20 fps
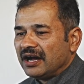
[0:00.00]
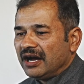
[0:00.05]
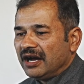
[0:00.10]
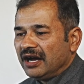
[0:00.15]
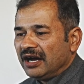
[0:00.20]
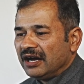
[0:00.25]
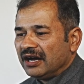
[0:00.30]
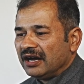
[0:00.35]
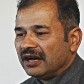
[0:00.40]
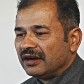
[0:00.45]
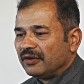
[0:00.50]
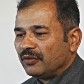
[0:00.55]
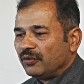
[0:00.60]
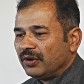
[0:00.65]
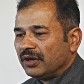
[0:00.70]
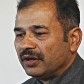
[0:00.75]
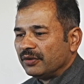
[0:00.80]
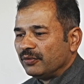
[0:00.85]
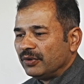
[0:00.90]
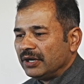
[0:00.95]

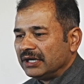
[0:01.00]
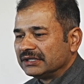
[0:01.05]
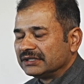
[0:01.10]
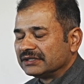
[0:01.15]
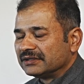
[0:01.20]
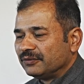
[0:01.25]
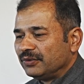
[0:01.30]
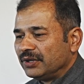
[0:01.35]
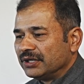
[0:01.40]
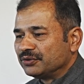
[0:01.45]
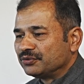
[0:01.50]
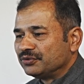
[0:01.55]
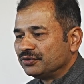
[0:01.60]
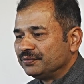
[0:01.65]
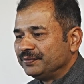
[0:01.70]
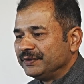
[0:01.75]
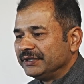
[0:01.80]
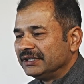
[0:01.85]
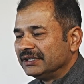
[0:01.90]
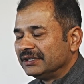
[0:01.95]
what
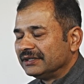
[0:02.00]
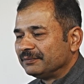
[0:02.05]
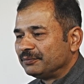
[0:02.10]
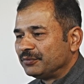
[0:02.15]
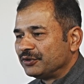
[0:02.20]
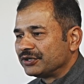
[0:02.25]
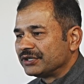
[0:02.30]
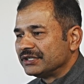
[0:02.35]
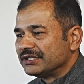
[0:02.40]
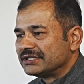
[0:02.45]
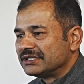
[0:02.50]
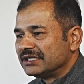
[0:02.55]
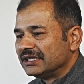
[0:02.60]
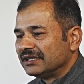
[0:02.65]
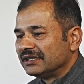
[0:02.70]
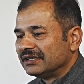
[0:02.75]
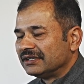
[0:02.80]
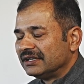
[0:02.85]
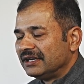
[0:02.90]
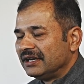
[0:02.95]
could be the
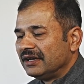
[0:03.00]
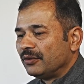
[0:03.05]
potential